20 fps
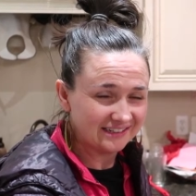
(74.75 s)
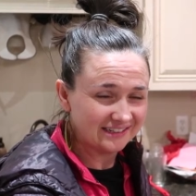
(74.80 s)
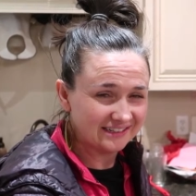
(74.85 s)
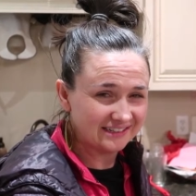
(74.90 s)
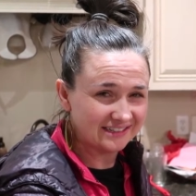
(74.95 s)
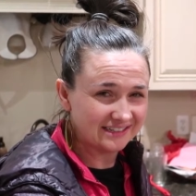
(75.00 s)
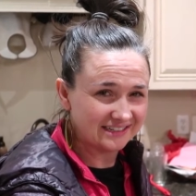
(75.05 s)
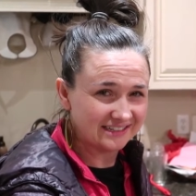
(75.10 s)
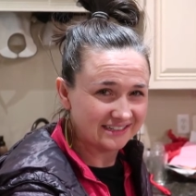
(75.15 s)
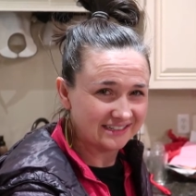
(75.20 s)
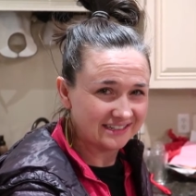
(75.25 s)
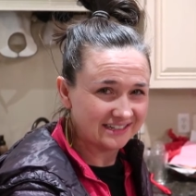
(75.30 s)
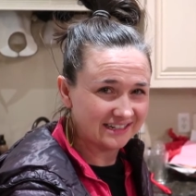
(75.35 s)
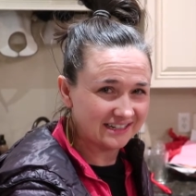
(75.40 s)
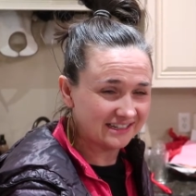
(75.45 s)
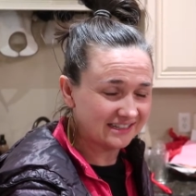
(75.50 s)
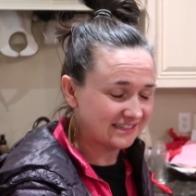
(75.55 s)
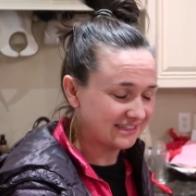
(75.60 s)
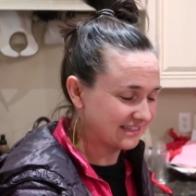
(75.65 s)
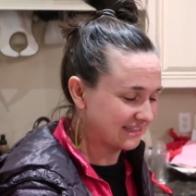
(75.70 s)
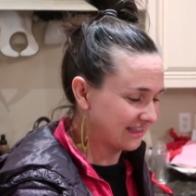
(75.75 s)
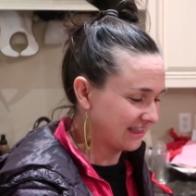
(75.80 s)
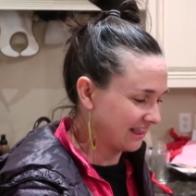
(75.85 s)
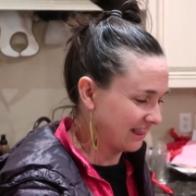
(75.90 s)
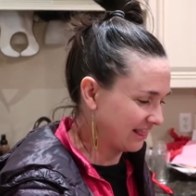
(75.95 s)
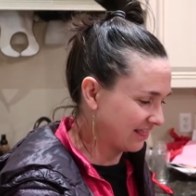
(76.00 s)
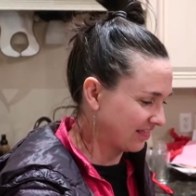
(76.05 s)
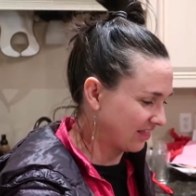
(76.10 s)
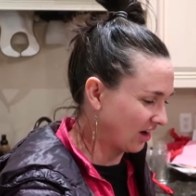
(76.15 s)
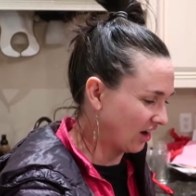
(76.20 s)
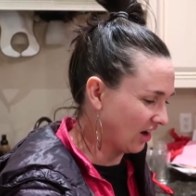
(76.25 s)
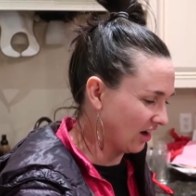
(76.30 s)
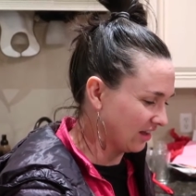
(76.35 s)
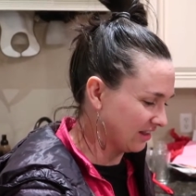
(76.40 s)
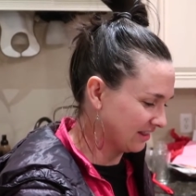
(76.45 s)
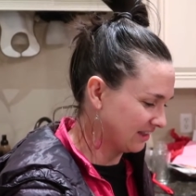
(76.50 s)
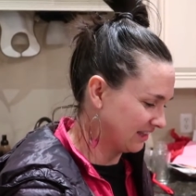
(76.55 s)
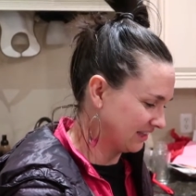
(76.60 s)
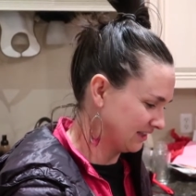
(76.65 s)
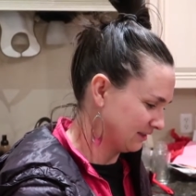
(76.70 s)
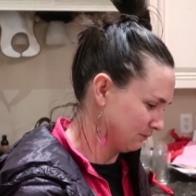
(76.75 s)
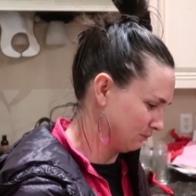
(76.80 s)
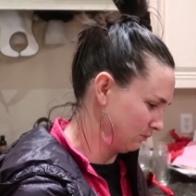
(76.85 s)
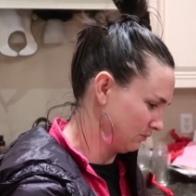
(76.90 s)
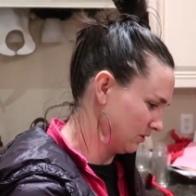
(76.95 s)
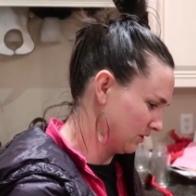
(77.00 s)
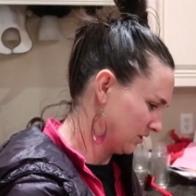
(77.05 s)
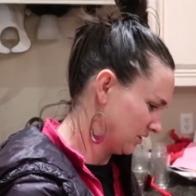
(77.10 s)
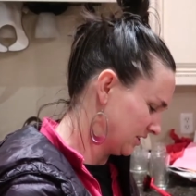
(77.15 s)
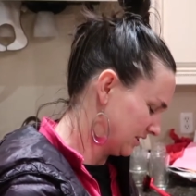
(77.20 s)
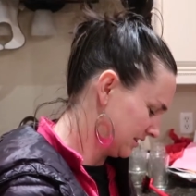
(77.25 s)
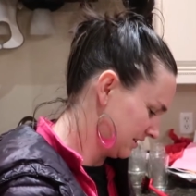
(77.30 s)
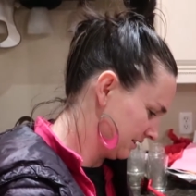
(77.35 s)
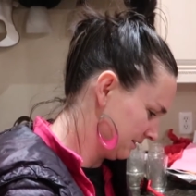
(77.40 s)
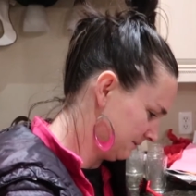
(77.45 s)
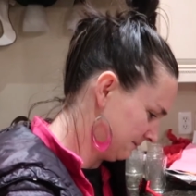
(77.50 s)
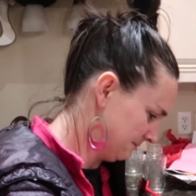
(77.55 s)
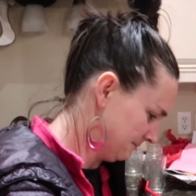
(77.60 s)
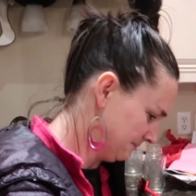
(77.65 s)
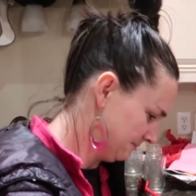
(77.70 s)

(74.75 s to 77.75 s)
It just, it's the thought that's worse.